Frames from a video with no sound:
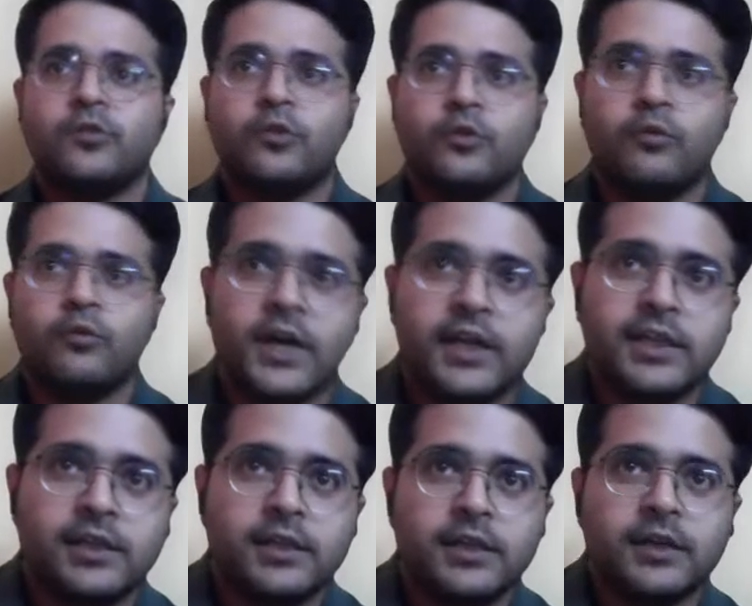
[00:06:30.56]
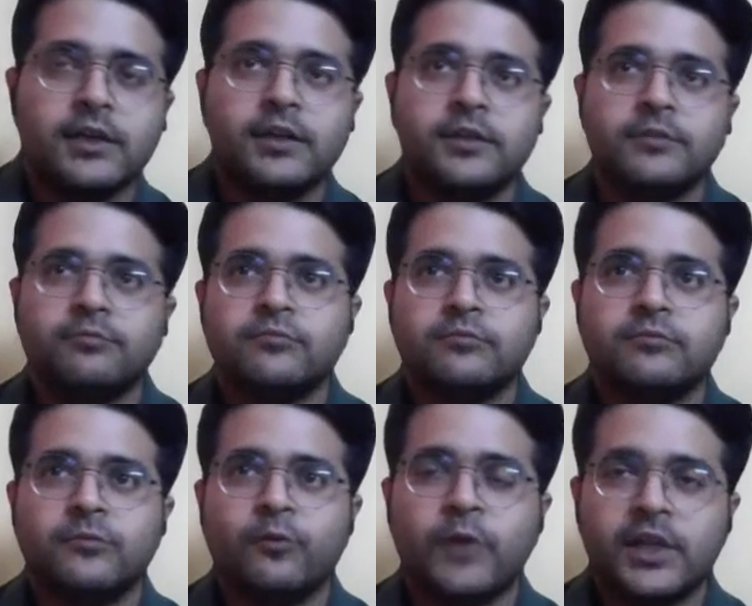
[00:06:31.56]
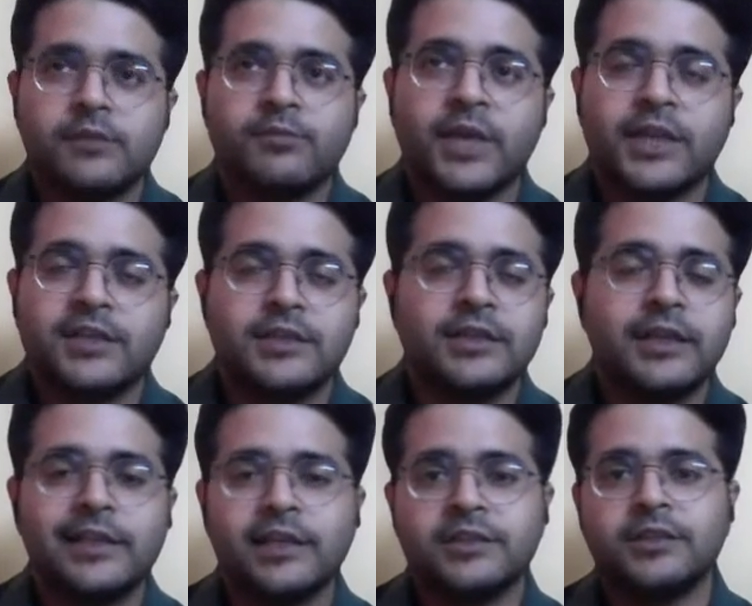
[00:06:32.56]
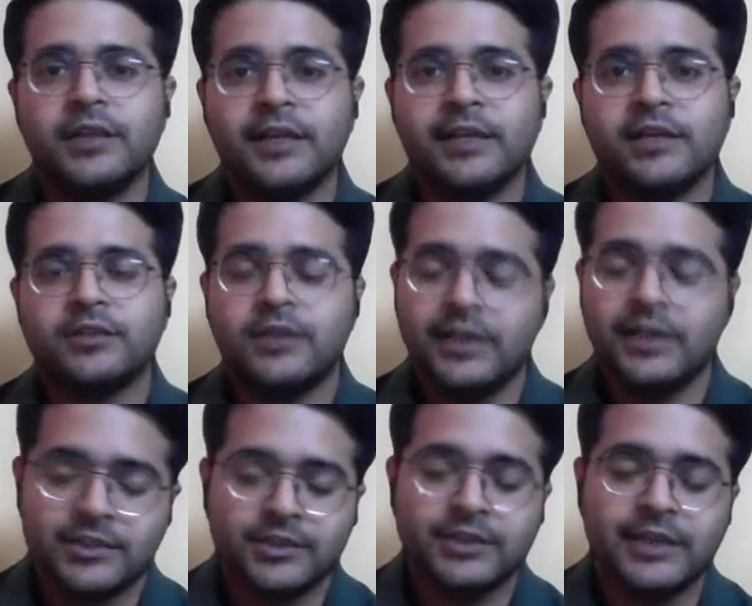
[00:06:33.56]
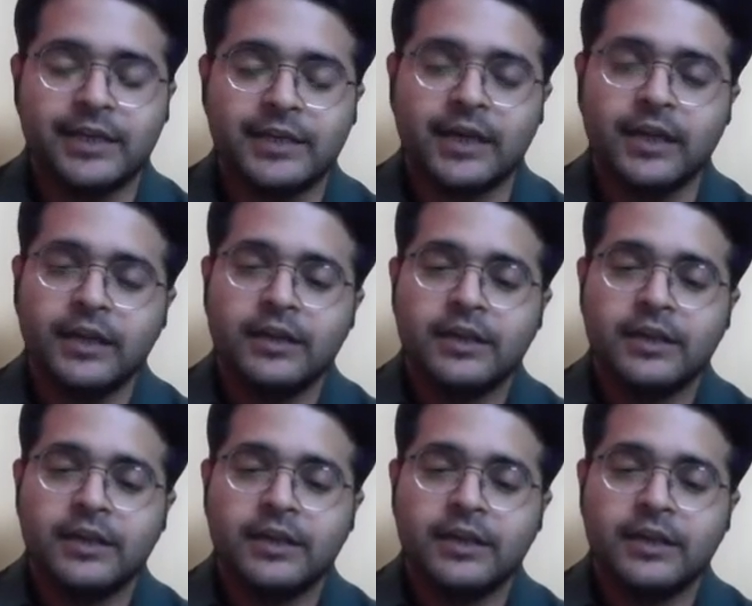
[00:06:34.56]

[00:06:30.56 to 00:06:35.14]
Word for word: so while um, while managing the election election data